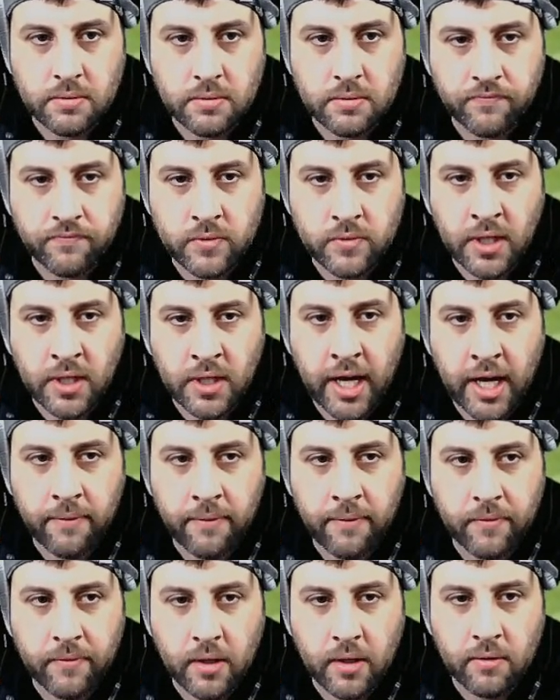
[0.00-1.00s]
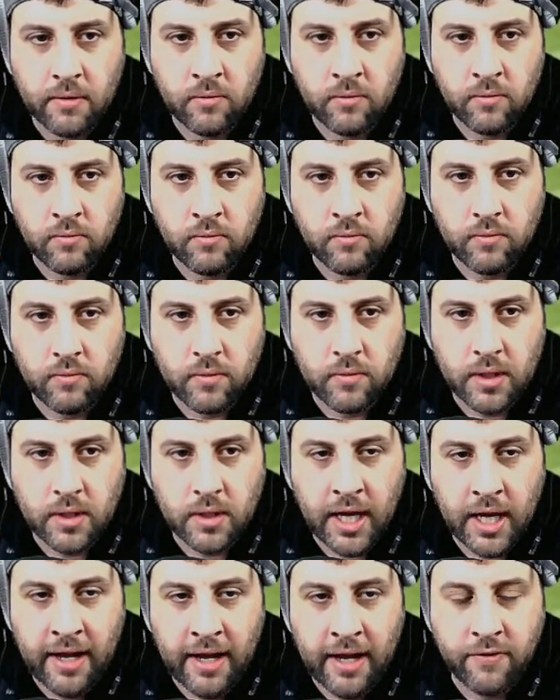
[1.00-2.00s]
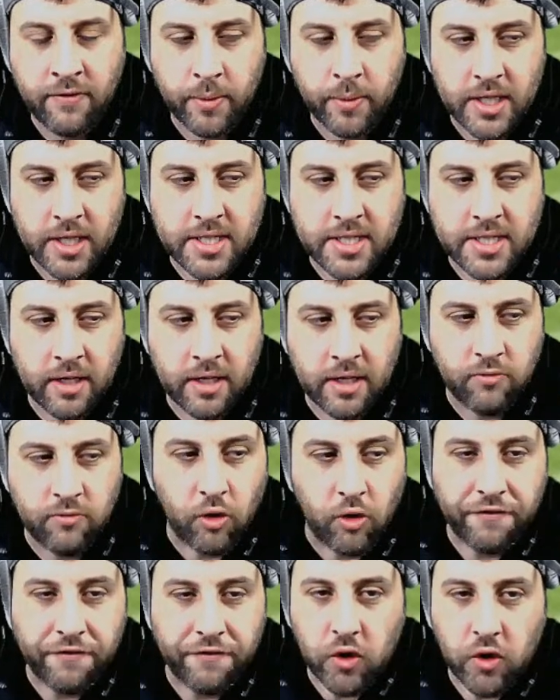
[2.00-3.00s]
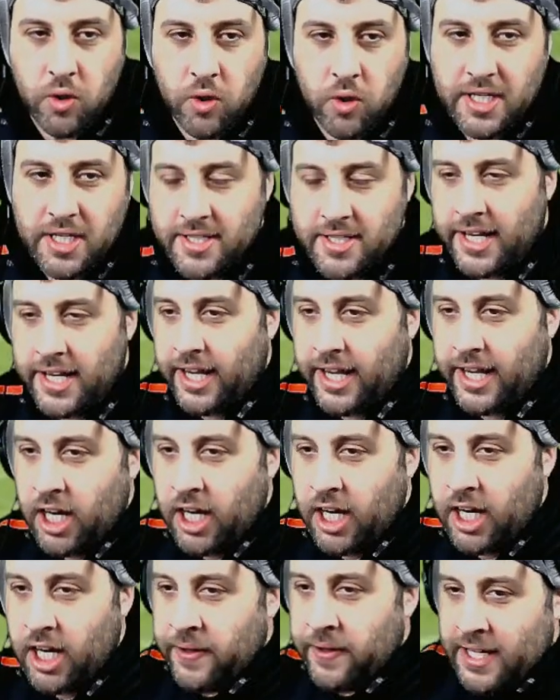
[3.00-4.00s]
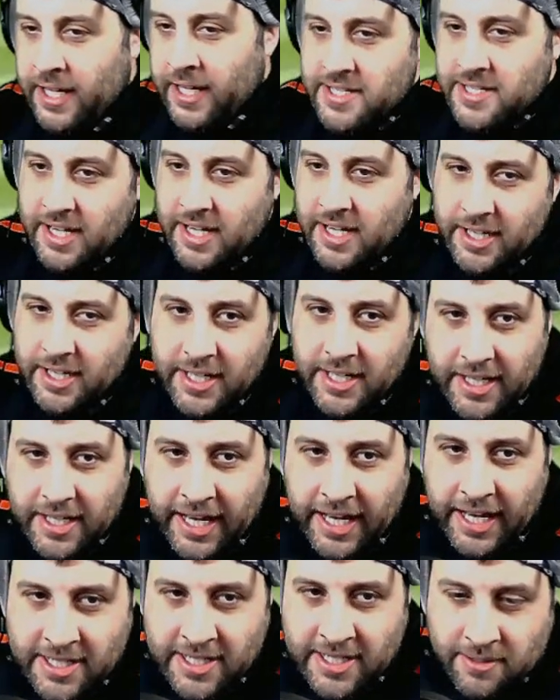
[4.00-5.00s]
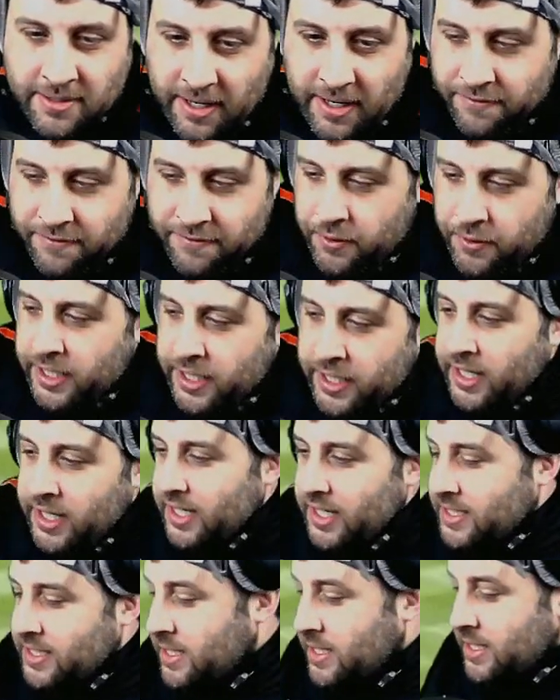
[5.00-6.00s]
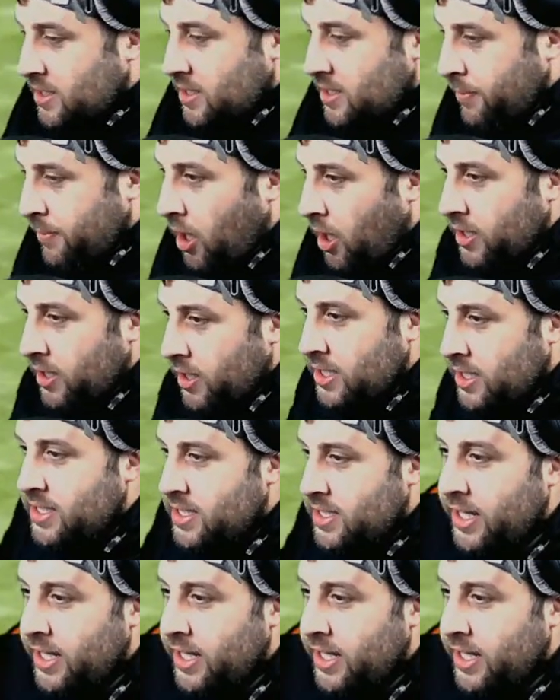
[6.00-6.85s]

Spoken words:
Yeah. Everybody's still refusing to let go of this, as the referee says, come on, it is